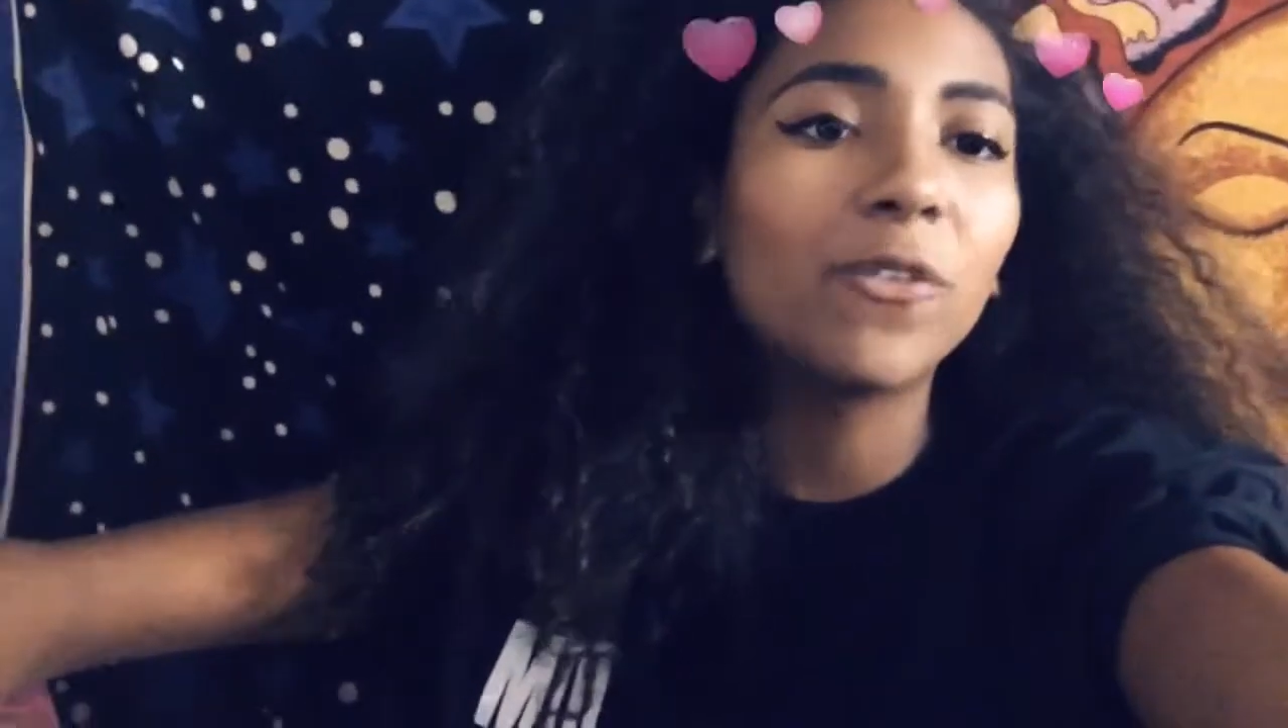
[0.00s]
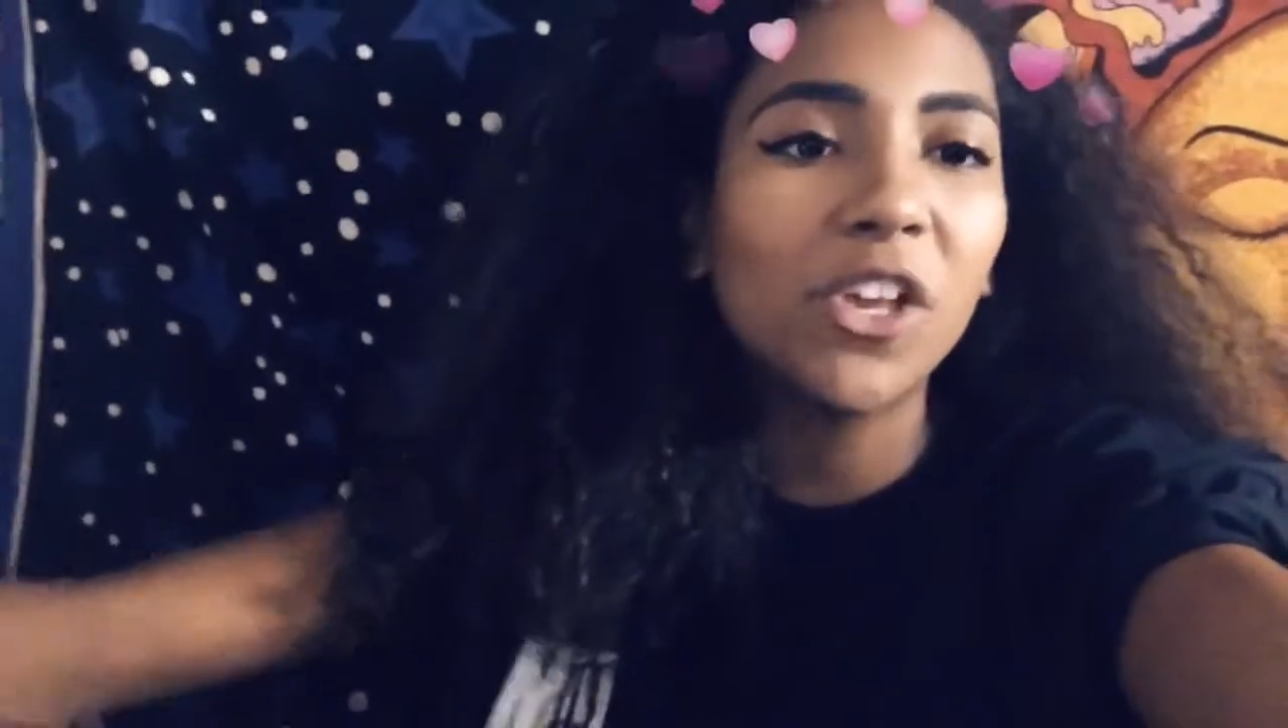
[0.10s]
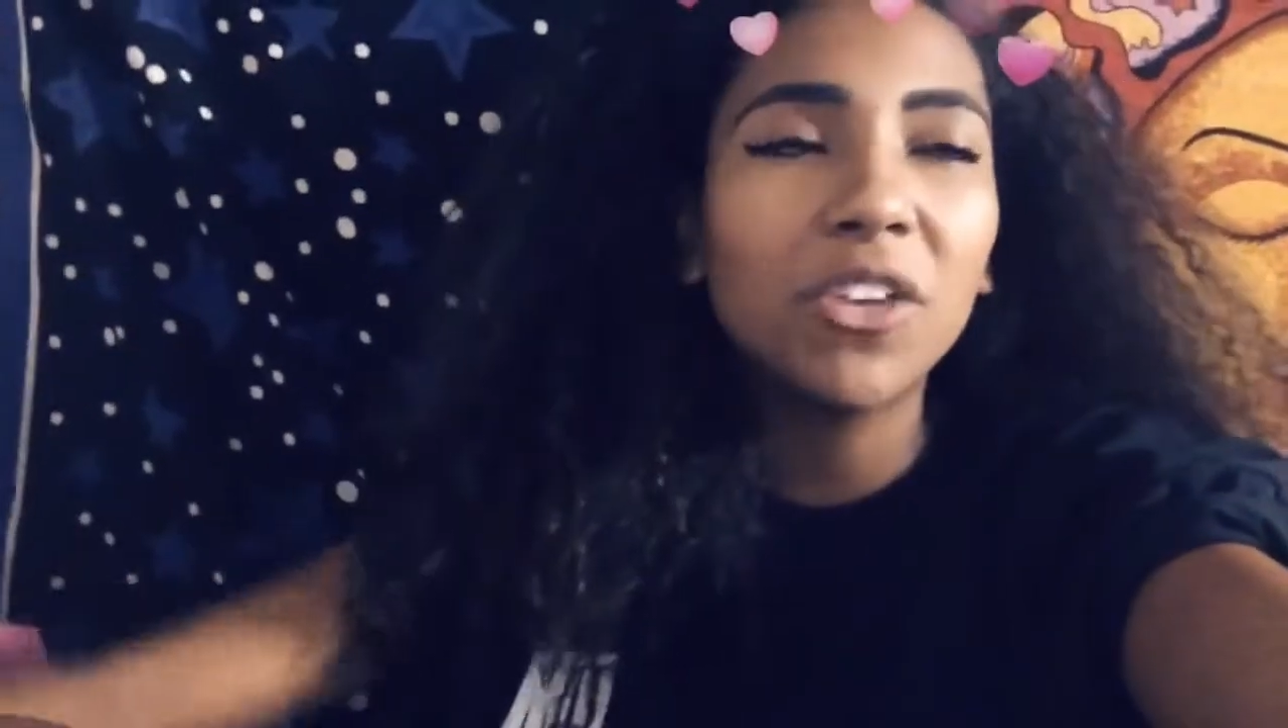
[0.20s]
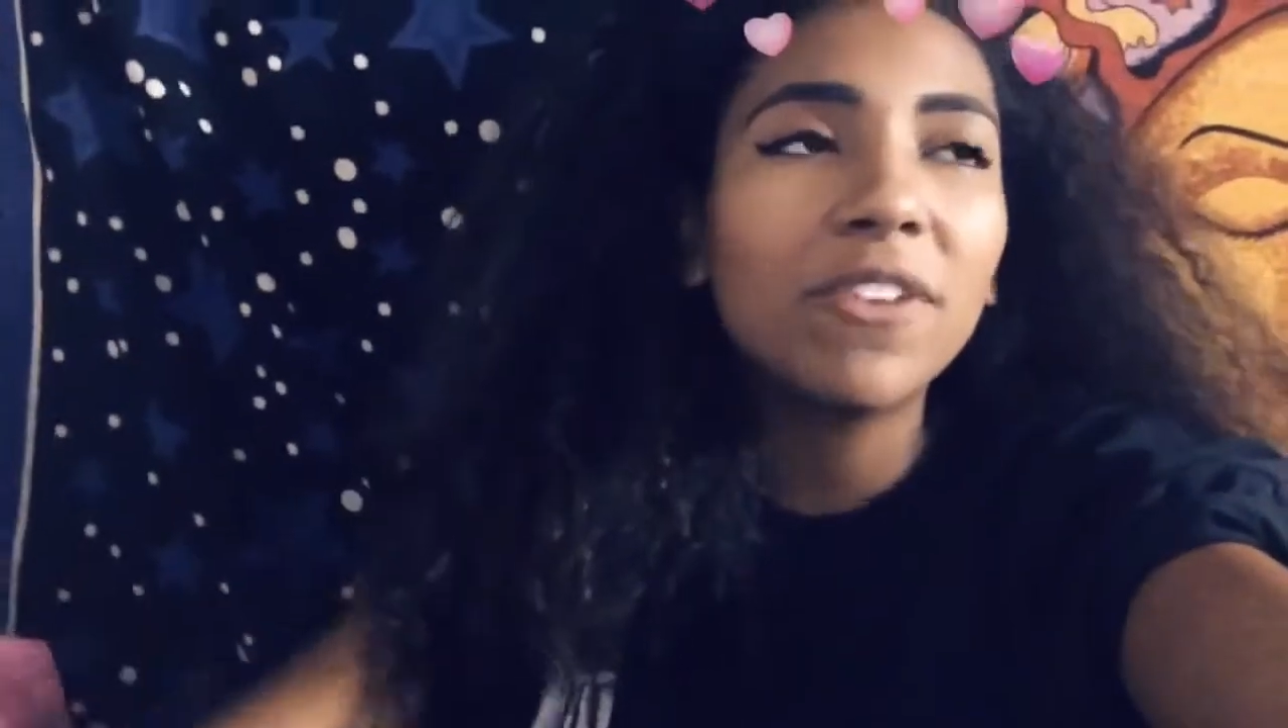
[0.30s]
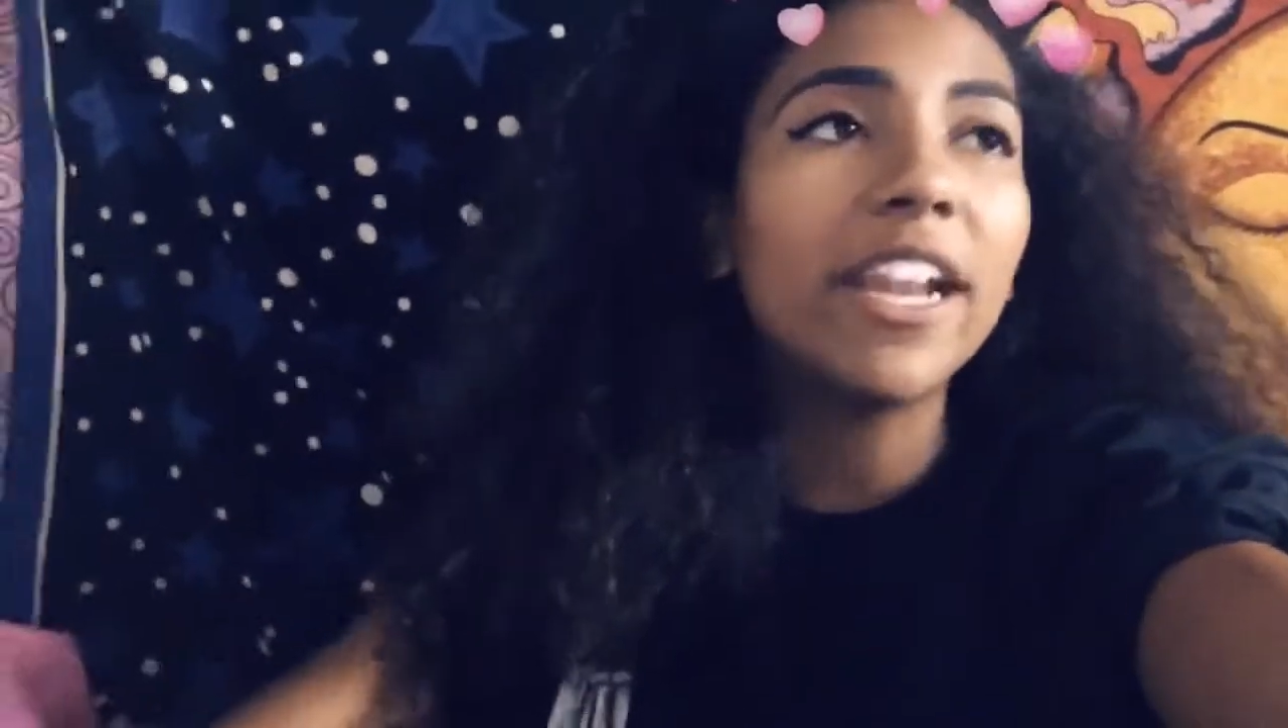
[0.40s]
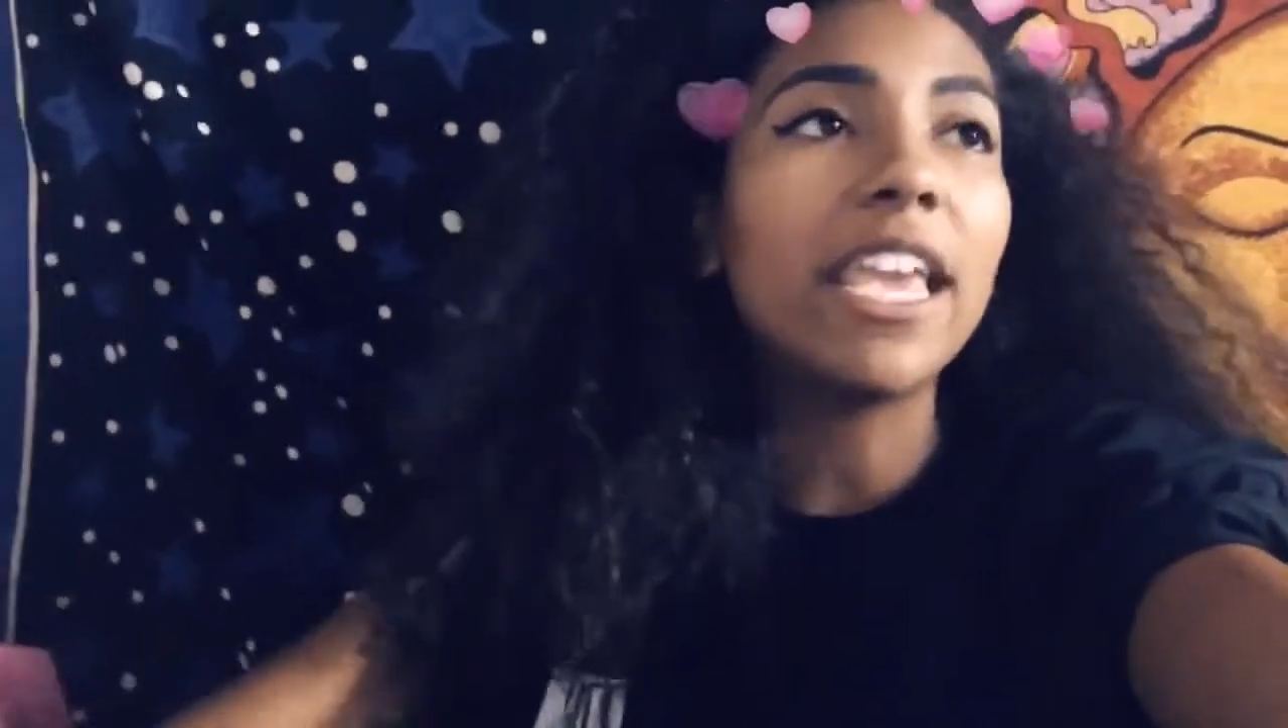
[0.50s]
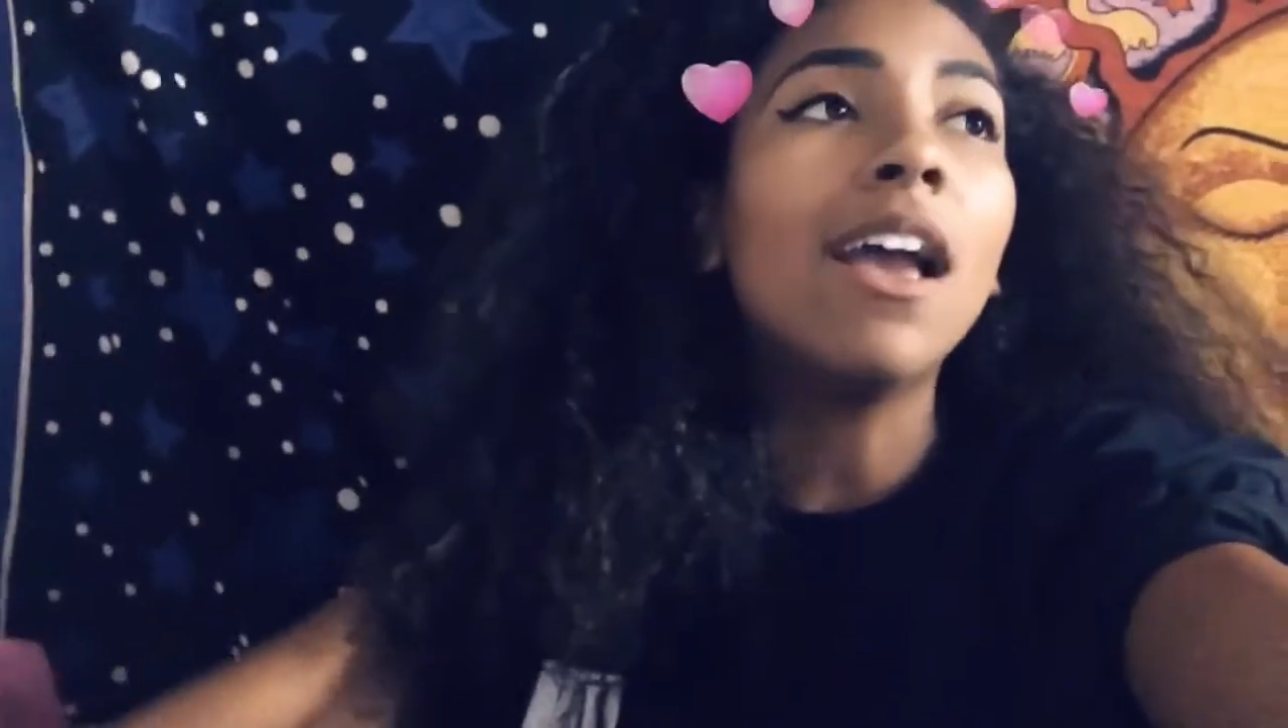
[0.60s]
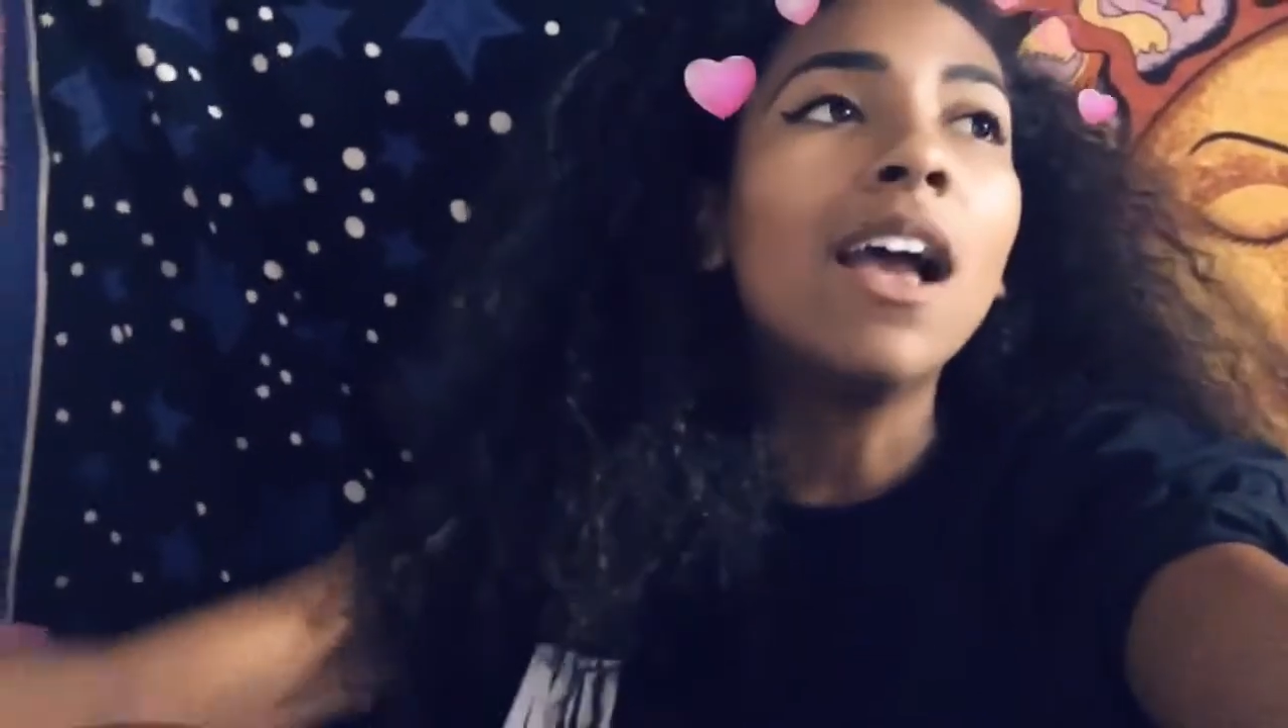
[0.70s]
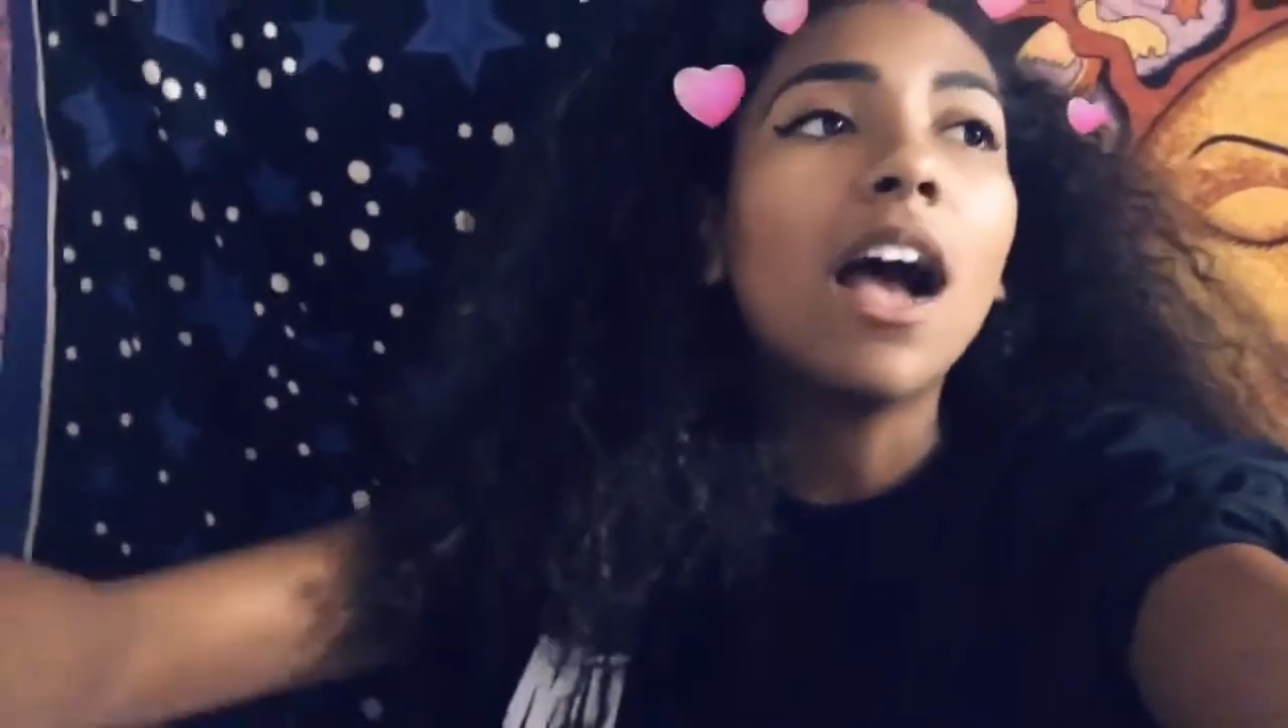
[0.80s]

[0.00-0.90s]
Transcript: really funny.